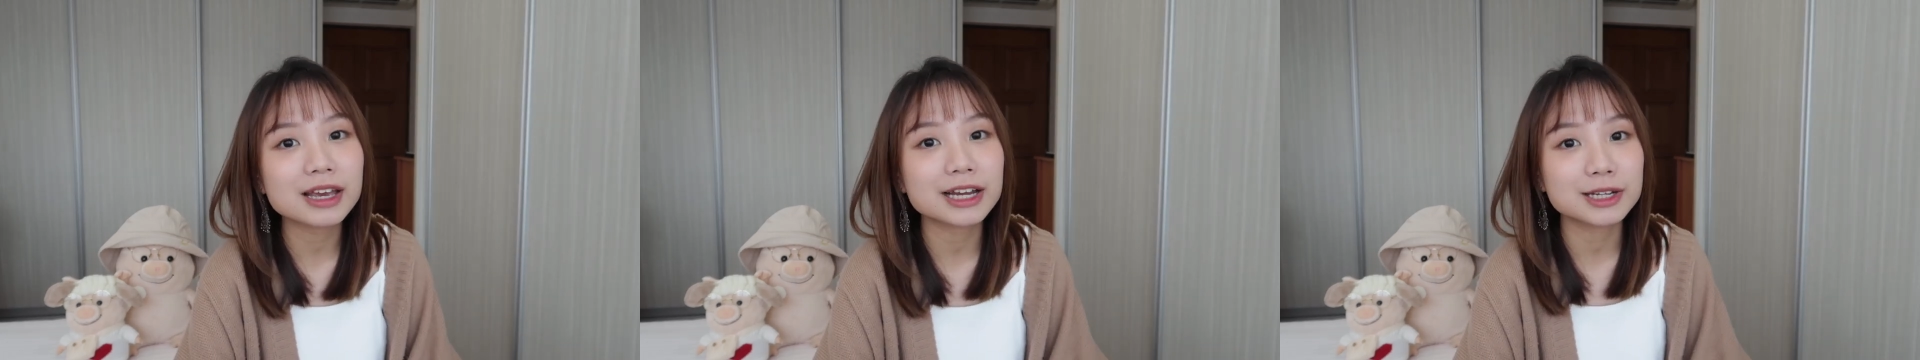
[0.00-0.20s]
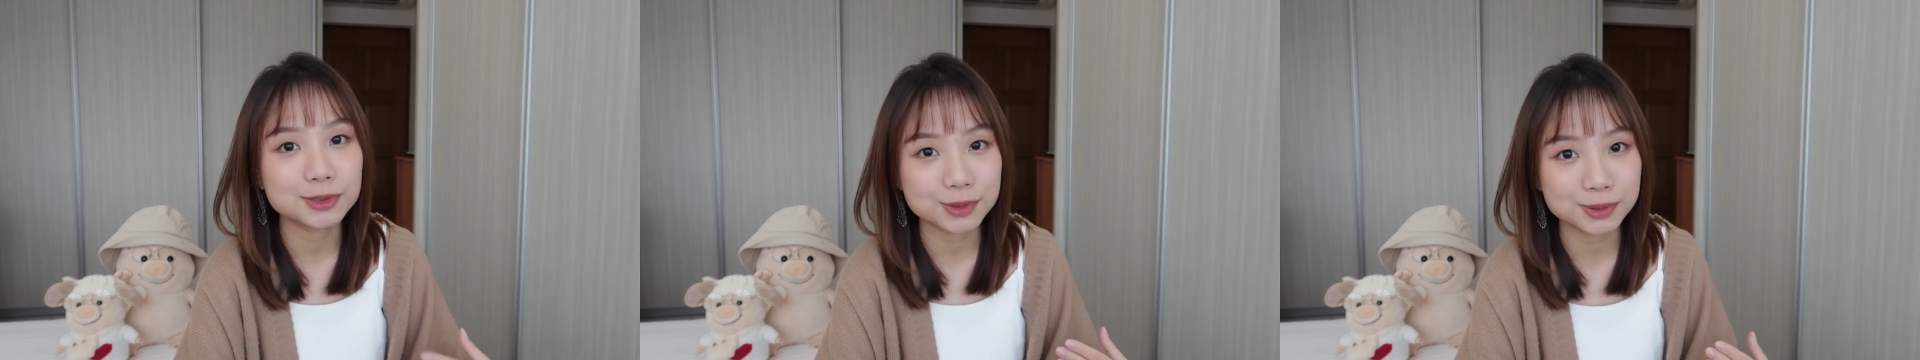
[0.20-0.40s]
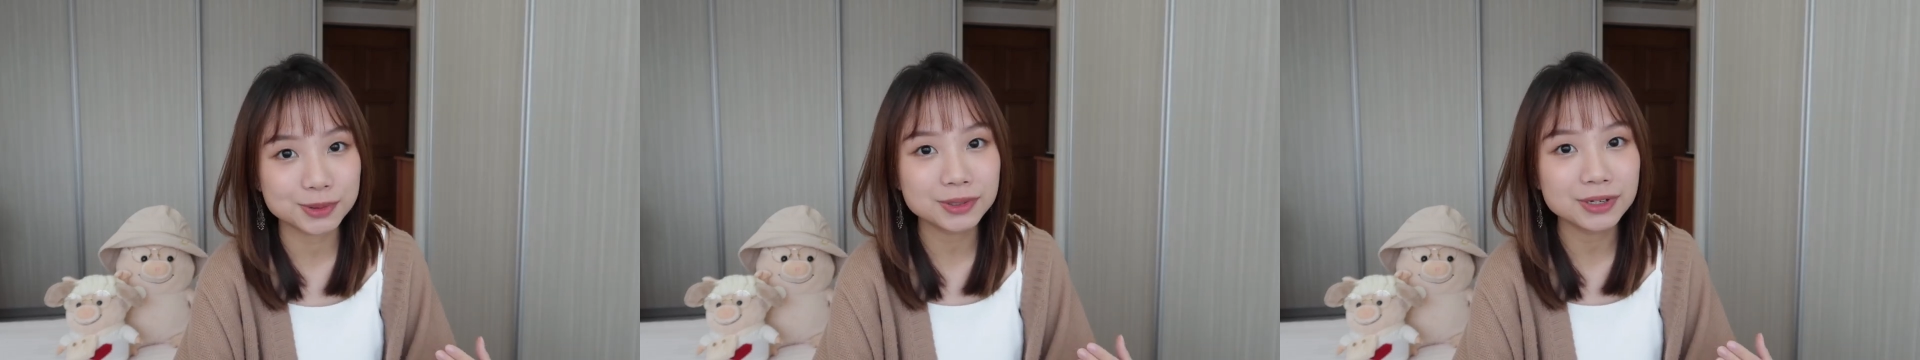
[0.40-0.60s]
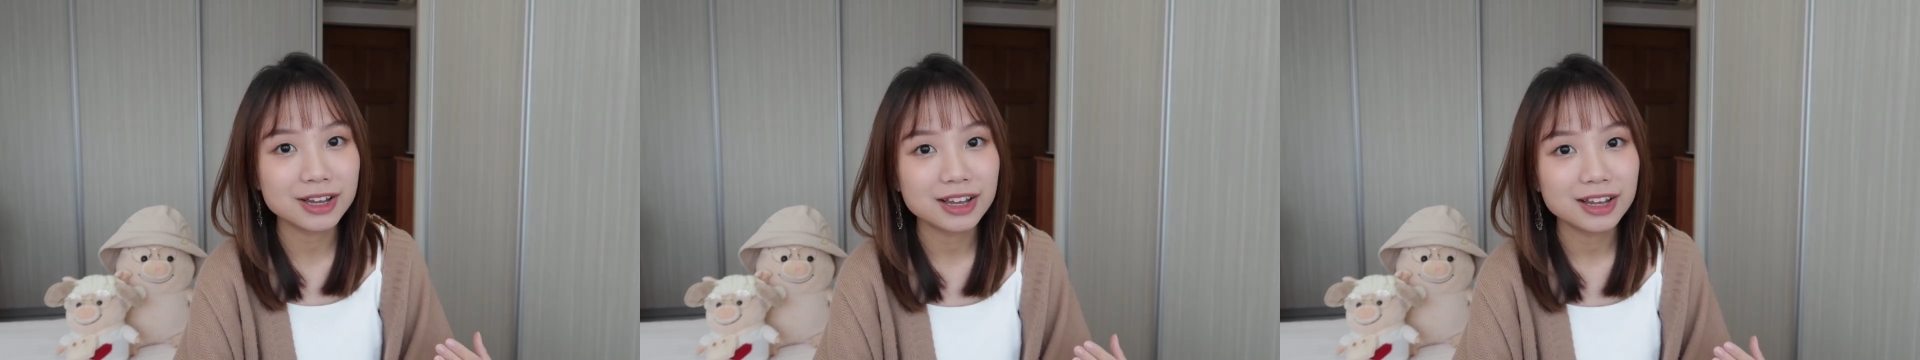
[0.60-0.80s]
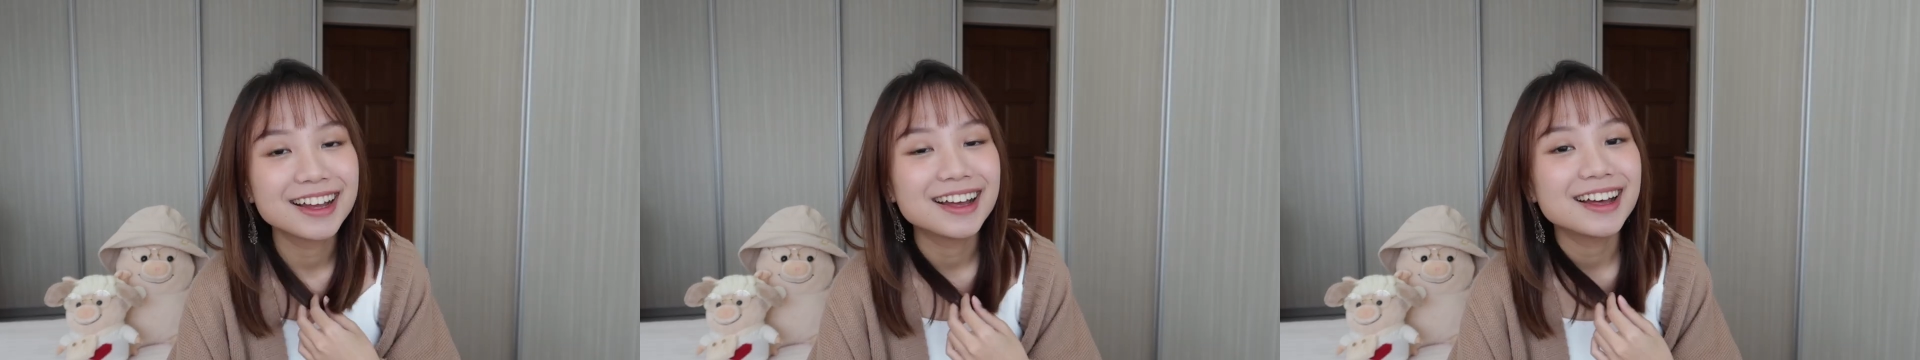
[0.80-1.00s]
I do,
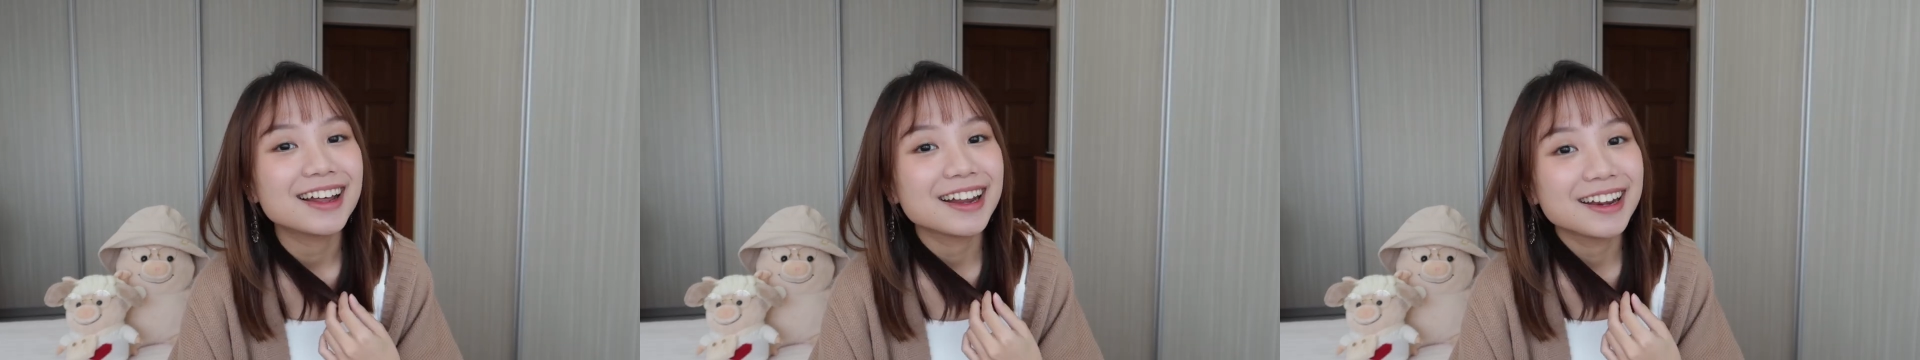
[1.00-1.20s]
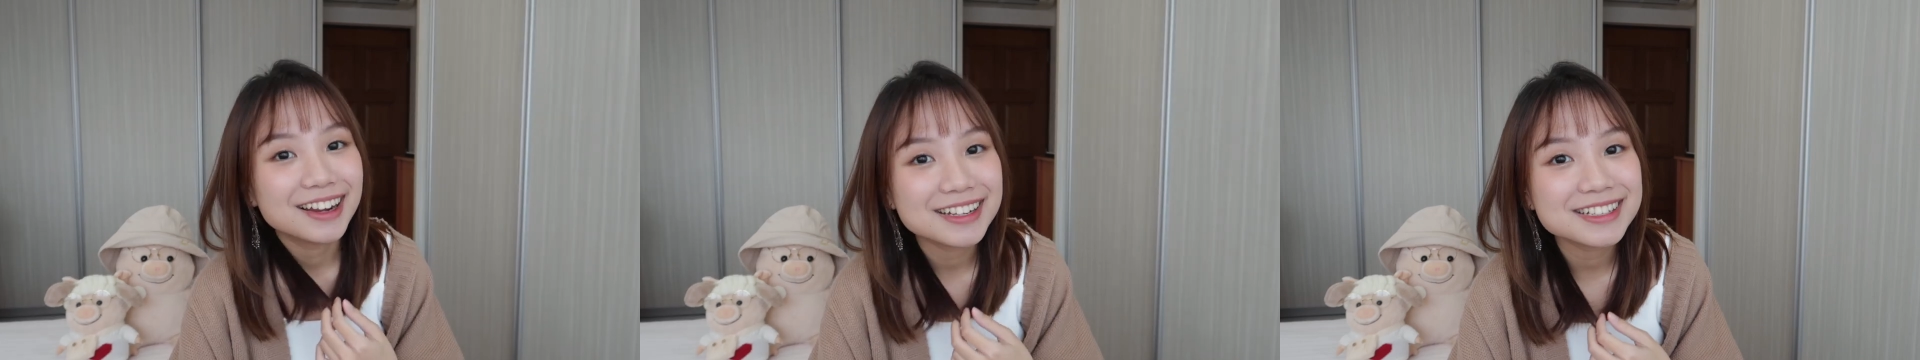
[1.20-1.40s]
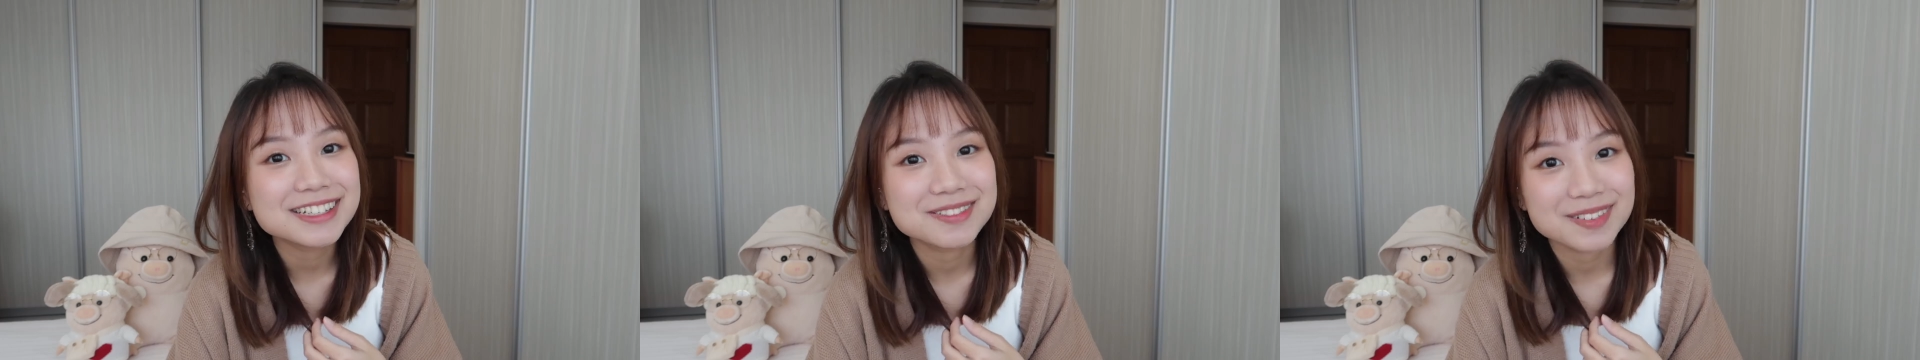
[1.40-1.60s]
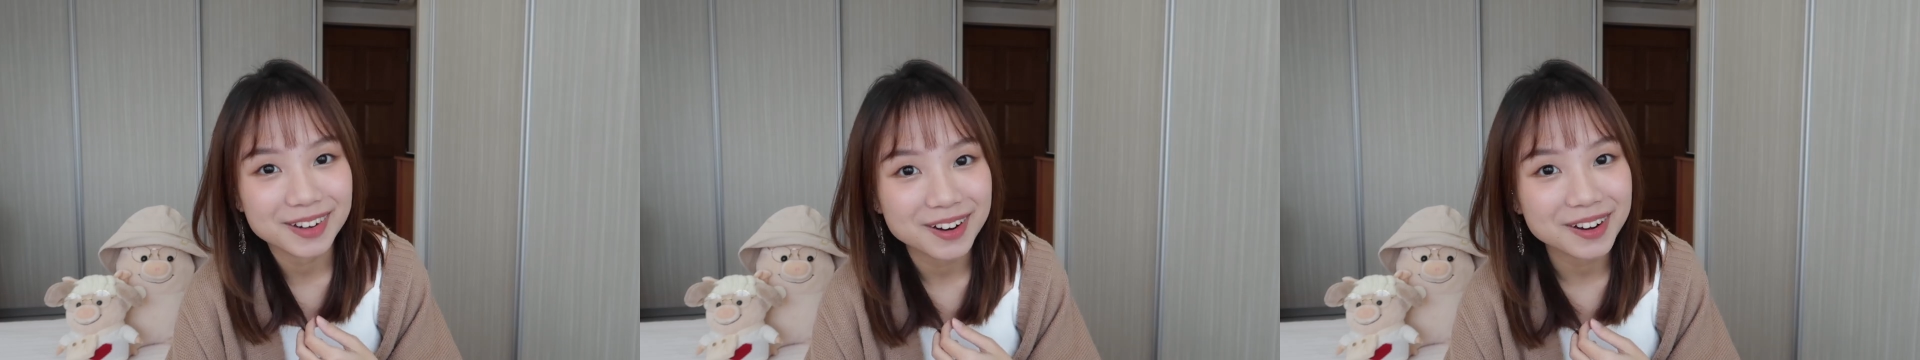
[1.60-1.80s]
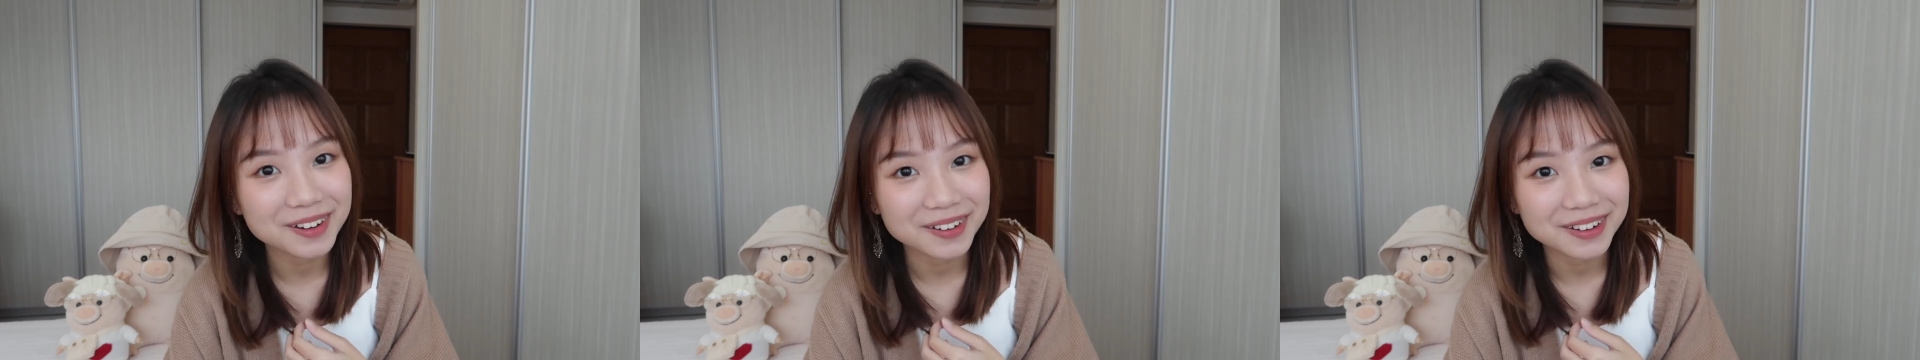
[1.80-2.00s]
unless it's
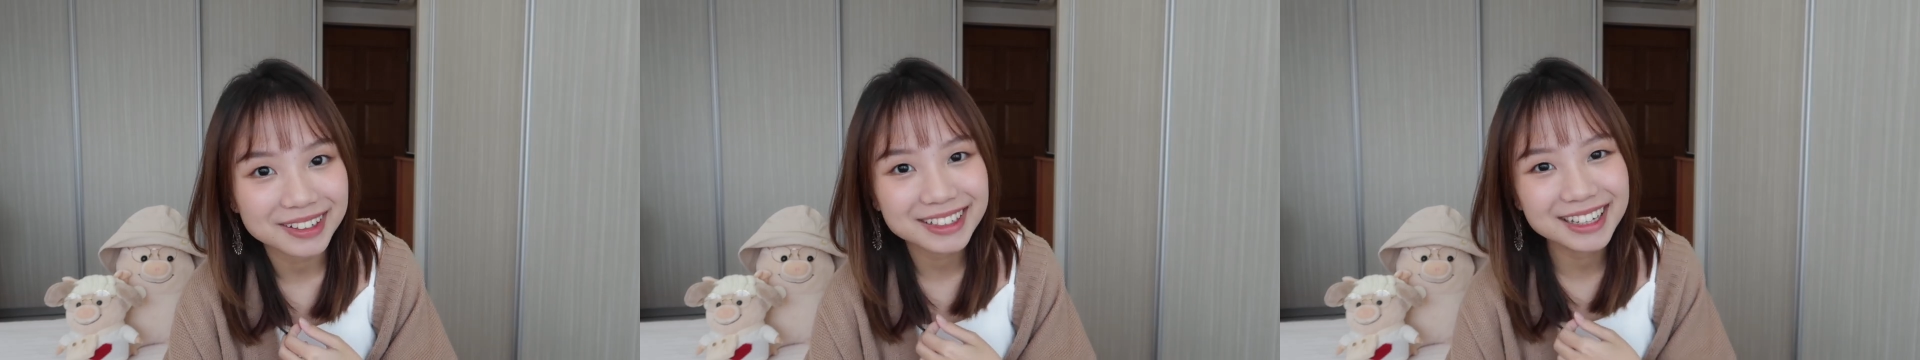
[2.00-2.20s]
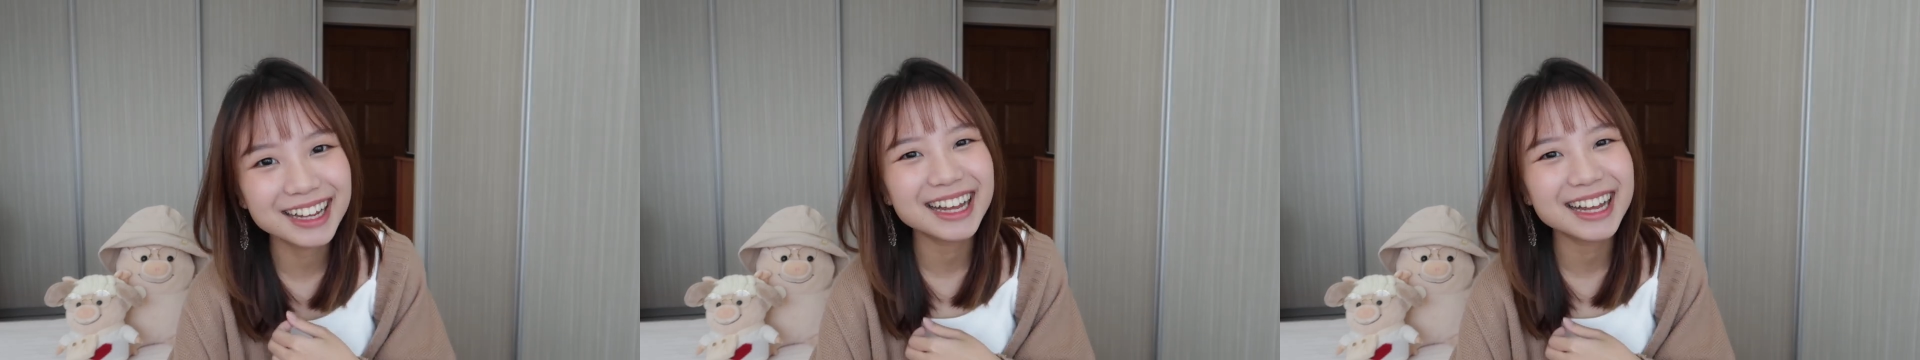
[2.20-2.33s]
very hot.